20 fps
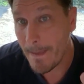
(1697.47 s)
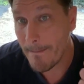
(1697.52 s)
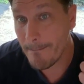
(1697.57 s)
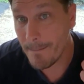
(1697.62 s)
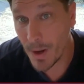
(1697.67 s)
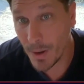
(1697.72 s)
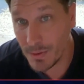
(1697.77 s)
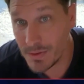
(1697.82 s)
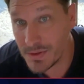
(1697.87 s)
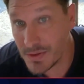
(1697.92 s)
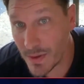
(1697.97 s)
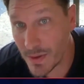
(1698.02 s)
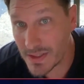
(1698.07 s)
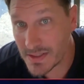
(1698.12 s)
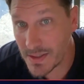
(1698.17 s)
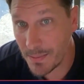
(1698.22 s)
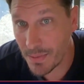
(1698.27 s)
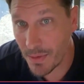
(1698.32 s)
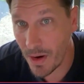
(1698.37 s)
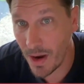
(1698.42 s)
Postgres
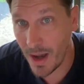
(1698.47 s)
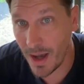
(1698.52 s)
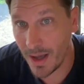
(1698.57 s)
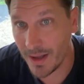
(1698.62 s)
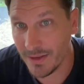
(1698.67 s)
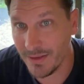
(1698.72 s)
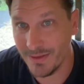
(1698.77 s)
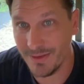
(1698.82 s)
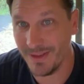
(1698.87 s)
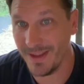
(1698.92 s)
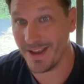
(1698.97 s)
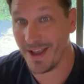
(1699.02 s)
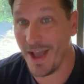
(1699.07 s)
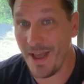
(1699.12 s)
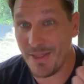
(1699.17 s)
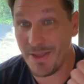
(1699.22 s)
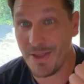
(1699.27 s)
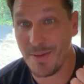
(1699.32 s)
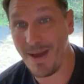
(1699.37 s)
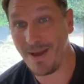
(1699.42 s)
in prod. Like
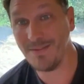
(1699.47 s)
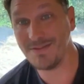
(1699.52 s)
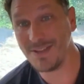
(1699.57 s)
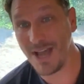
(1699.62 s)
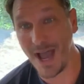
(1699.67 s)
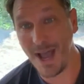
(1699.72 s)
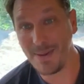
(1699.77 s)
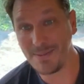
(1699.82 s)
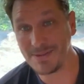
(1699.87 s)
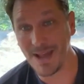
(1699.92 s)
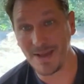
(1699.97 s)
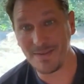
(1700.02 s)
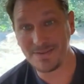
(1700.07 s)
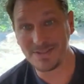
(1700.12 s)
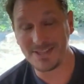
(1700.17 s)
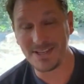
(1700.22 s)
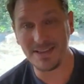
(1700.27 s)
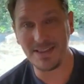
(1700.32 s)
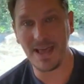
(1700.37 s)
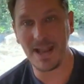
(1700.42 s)
the amount of times I've
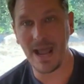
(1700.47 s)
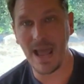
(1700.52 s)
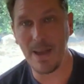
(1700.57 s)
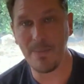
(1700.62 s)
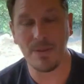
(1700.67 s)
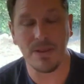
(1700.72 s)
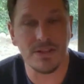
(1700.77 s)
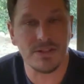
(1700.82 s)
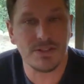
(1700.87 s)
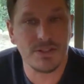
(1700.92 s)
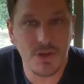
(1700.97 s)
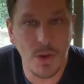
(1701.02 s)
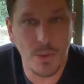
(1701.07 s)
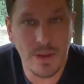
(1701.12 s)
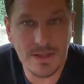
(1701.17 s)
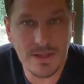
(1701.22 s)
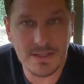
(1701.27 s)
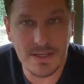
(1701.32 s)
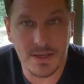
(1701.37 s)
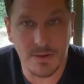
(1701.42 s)
seen that happen, it's so
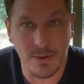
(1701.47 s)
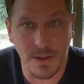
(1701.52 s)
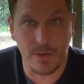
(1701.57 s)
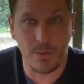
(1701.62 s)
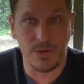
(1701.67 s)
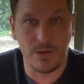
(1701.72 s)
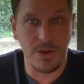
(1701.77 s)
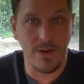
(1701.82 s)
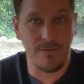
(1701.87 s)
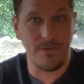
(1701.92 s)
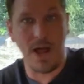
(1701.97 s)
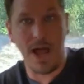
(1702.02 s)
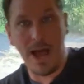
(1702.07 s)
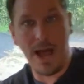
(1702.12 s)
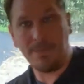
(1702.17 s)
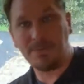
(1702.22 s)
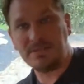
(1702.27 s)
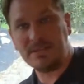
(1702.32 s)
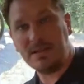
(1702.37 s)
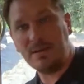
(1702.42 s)
easy. Like when you have an
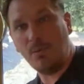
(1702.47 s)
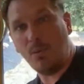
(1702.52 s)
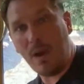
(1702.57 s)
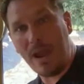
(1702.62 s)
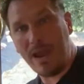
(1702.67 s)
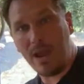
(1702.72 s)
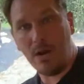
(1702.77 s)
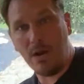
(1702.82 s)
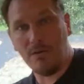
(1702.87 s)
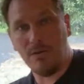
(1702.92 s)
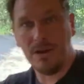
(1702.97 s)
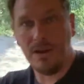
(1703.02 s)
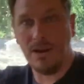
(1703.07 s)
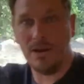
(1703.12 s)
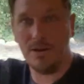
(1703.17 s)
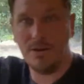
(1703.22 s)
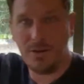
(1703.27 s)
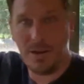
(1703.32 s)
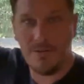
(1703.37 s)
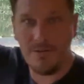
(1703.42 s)
ops team way over
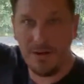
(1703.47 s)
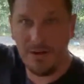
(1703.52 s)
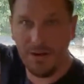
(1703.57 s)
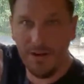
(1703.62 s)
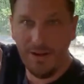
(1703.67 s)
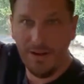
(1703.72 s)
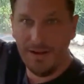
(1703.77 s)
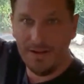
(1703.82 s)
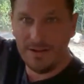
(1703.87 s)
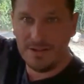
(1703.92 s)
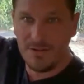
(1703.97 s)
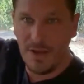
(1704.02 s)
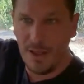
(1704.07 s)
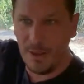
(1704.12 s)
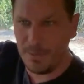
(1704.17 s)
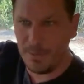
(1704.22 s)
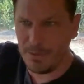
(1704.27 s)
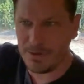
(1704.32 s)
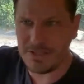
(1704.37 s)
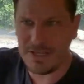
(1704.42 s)
here and you have a
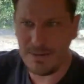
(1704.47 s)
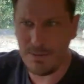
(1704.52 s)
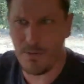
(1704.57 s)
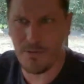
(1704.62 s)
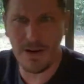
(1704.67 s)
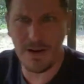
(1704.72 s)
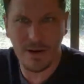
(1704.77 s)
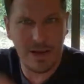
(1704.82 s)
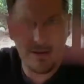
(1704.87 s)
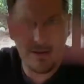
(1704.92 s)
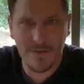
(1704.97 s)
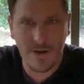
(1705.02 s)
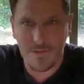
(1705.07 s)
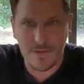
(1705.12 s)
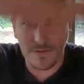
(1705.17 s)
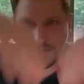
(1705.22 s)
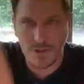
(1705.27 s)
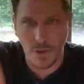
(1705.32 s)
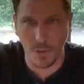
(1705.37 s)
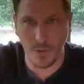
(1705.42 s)
developer team over here, even if
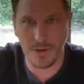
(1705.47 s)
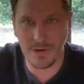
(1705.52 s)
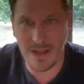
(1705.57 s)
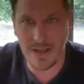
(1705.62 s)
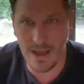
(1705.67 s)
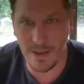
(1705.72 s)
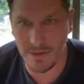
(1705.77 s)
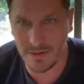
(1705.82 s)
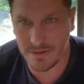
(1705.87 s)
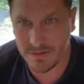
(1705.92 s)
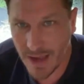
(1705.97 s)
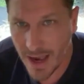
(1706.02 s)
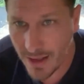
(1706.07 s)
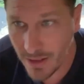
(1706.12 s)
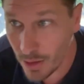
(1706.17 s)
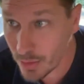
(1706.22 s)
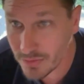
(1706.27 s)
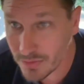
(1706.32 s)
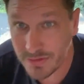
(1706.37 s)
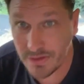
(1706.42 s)
you've torn down the
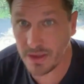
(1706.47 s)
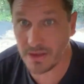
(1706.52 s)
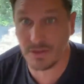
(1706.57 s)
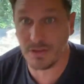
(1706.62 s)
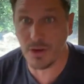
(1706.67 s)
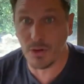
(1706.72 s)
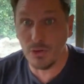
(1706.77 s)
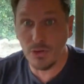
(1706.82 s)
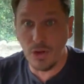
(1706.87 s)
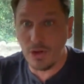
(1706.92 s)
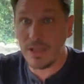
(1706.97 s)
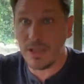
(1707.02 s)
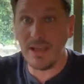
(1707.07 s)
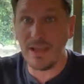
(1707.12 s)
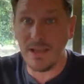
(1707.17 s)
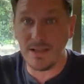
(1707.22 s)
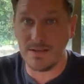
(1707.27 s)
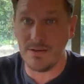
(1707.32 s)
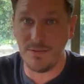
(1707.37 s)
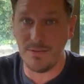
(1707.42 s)
silos, like they're
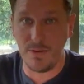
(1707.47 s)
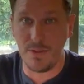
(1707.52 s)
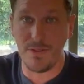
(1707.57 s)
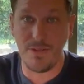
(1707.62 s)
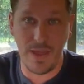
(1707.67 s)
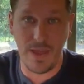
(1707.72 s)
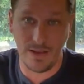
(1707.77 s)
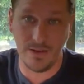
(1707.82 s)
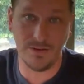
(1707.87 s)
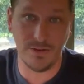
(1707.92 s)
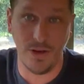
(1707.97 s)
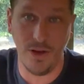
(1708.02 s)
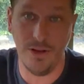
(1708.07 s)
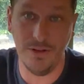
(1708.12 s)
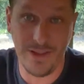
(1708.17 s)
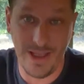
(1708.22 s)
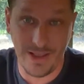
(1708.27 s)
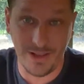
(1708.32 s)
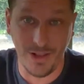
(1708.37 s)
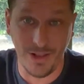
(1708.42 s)
looking at different things all
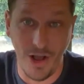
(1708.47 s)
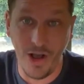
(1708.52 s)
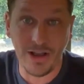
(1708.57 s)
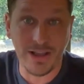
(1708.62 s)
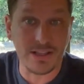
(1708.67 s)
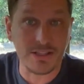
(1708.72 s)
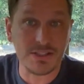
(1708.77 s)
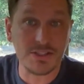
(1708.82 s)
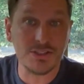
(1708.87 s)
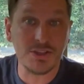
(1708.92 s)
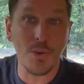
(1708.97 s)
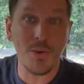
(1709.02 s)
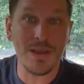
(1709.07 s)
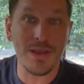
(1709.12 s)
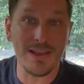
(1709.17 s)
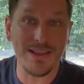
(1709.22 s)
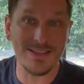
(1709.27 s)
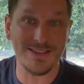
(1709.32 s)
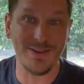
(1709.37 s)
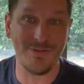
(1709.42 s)
day long. It's so
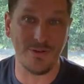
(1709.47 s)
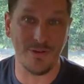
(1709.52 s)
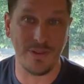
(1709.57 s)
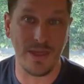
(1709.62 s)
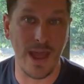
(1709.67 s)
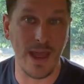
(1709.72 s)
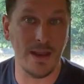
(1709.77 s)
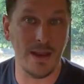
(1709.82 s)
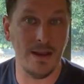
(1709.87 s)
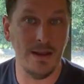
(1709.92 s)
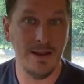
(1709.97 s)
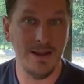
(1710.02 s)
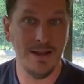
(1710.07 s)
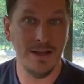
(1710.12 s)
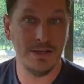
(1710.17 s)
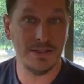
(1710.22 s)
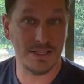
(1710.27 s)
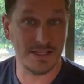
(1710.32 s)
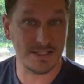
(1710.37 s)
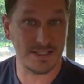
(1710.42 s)
easy for that
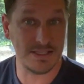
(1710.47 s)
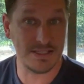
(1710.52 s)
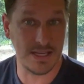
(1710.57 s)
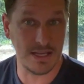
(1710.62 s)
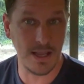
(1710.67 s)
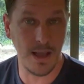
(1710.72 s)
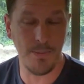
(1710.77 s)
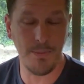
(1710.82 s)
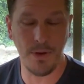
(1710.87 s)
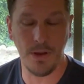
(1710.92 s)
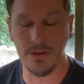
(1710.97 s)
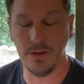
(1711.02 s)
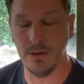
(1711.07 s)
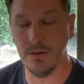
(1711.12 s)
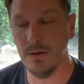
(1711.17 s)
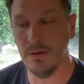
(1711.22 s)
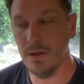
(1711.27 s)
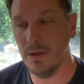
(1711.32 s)
to sneak up on you.